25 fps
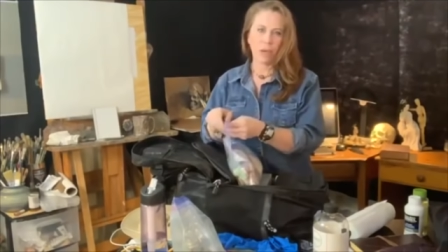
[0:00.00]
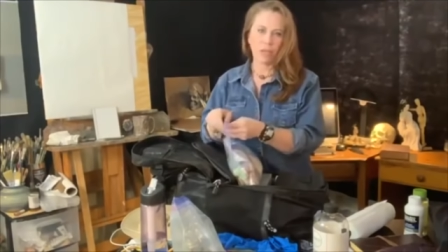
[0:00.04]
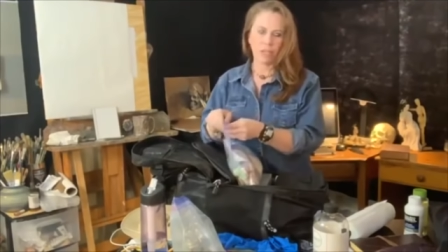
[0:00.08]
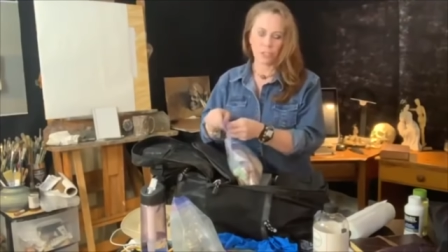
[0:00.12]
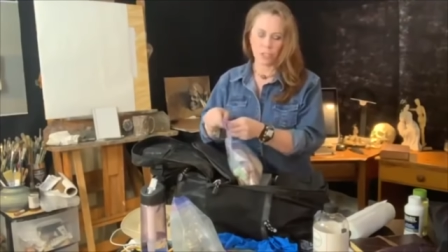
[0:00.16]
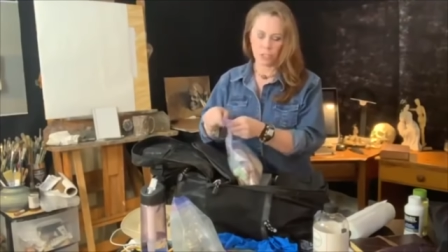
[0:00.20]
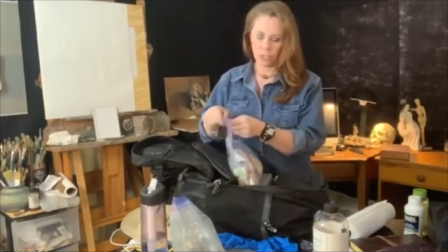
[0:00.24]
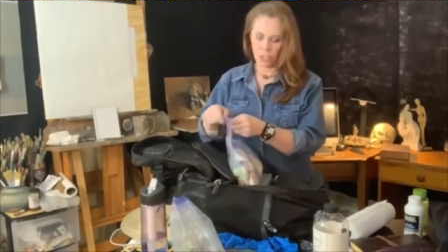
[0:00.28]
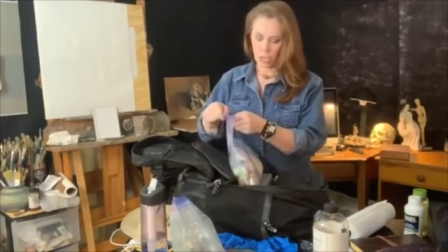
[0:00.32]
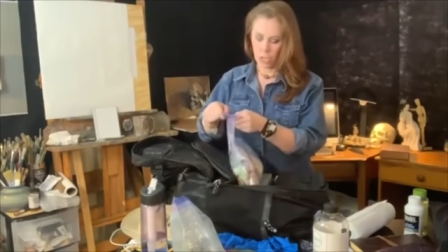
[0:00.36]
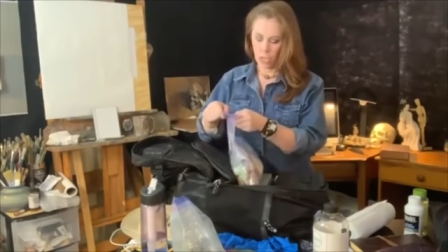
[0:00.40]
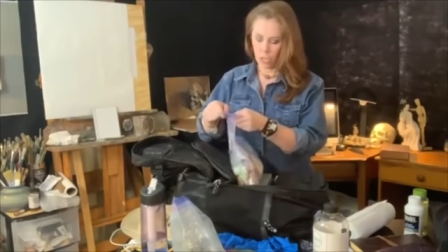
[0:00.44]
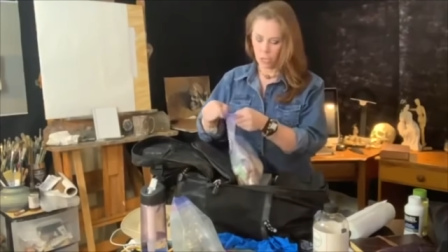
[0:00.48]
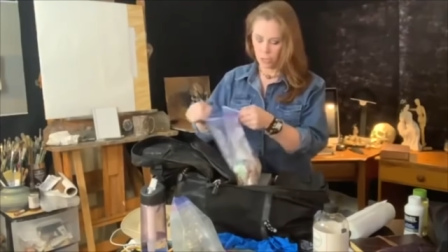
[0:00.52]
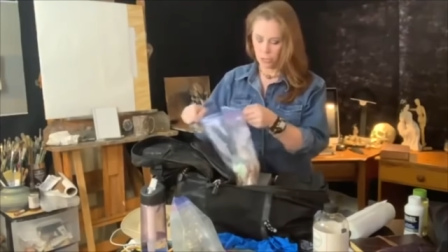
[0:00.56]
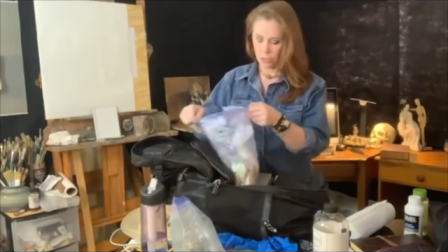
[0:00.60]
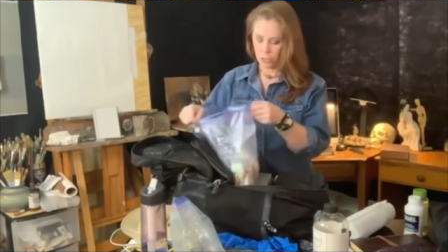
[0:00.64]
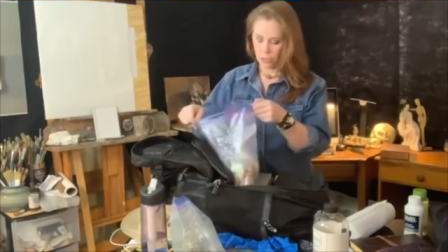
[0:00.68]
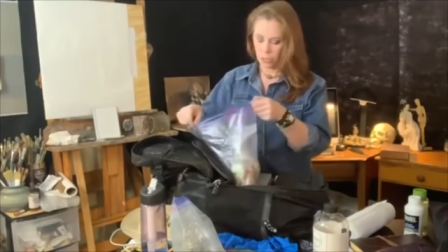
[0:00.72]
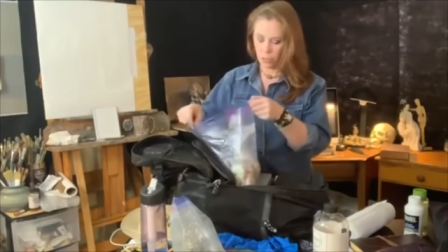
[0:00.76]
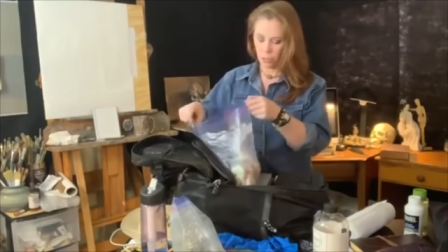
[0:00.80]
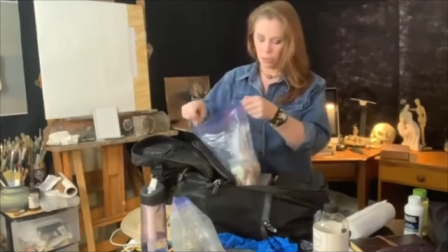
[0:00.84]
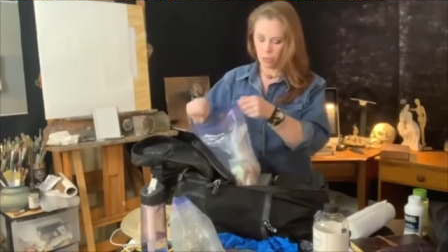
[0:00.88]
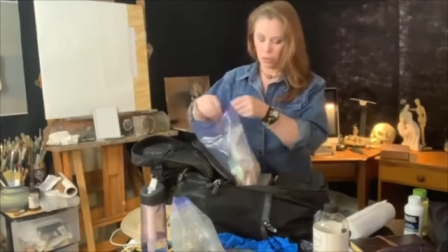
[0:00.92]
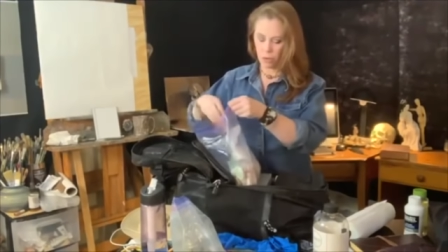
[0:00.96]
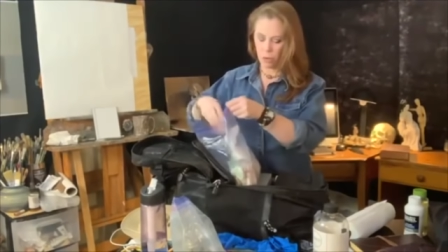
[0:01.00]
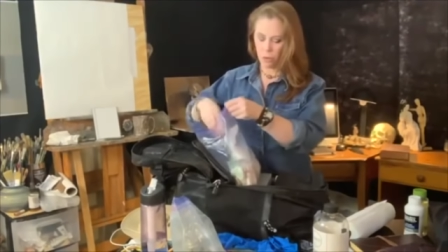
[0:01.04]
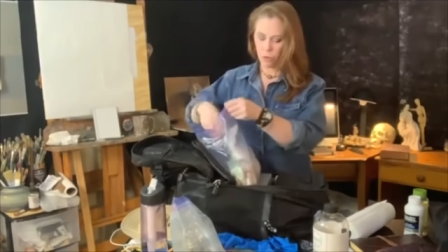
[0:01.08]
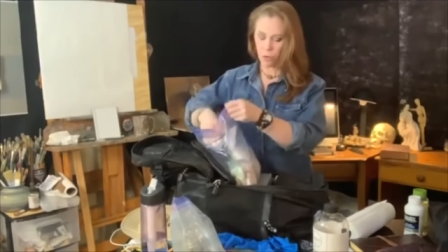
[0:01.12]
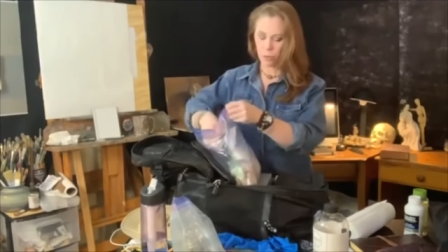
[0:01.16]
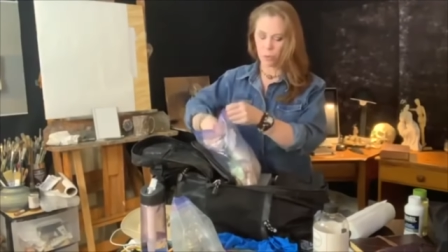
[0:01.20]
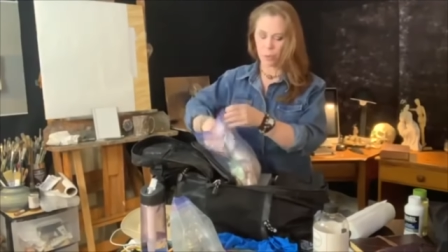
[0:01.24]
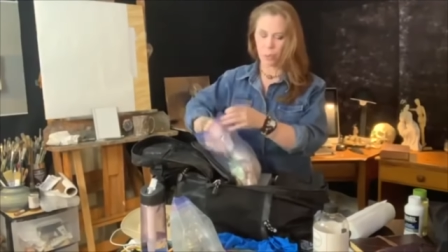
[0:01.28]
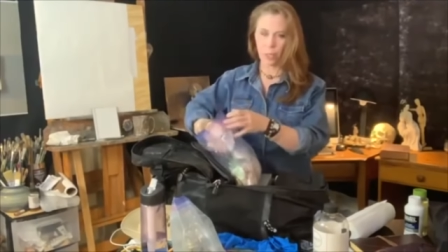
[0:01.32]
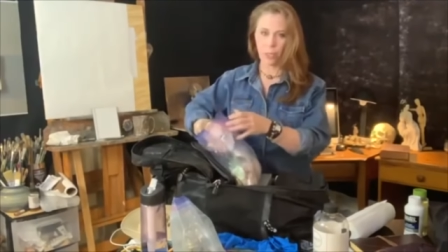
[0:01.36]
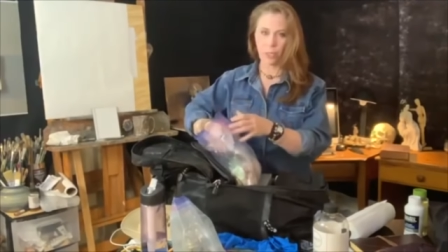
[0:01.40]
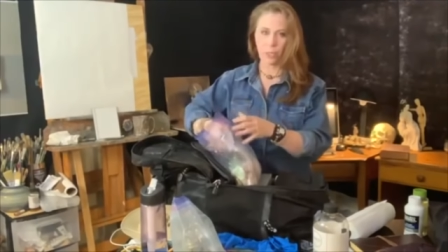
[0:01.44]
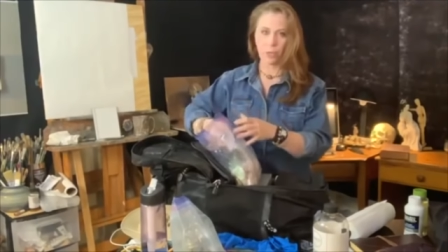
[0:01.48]
extra colors than what I
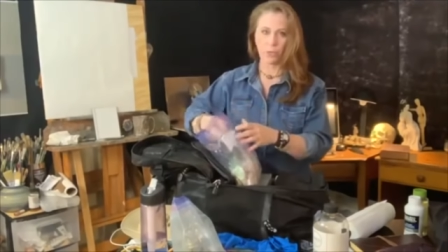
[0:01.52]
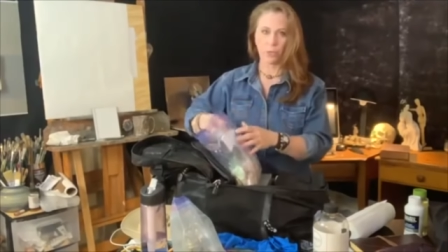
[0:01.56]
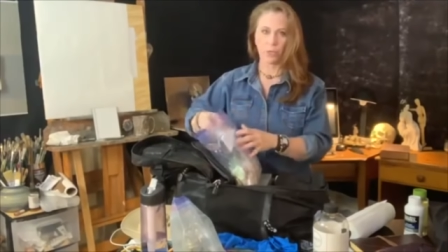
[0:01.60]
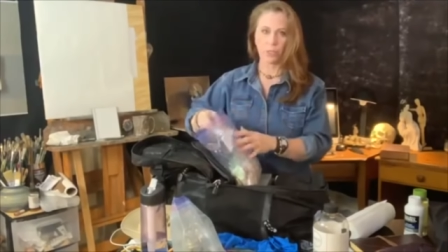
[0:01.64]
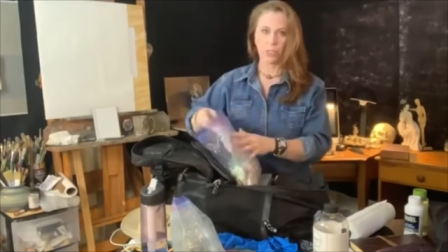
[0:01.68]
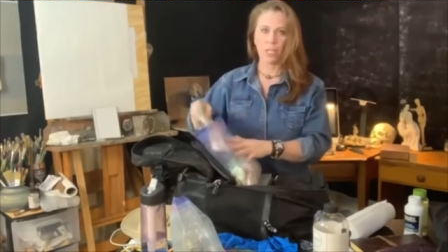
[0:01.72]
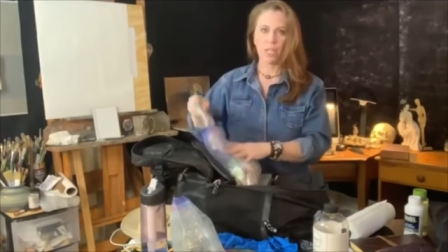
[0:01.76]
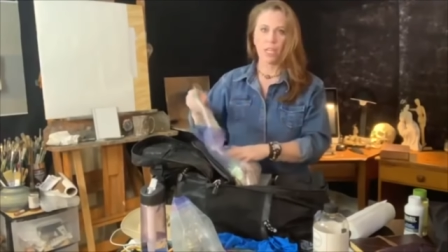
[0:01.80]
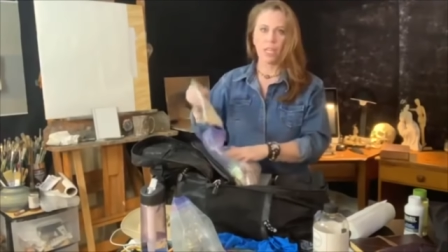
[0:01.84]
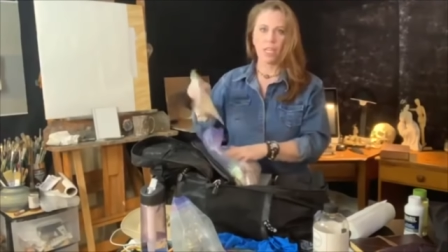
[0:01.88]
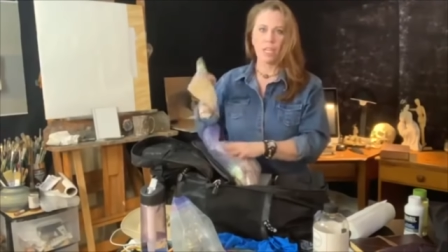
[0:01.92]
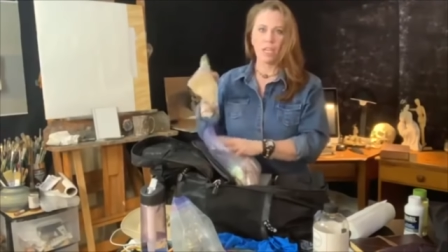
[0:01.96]
normally use.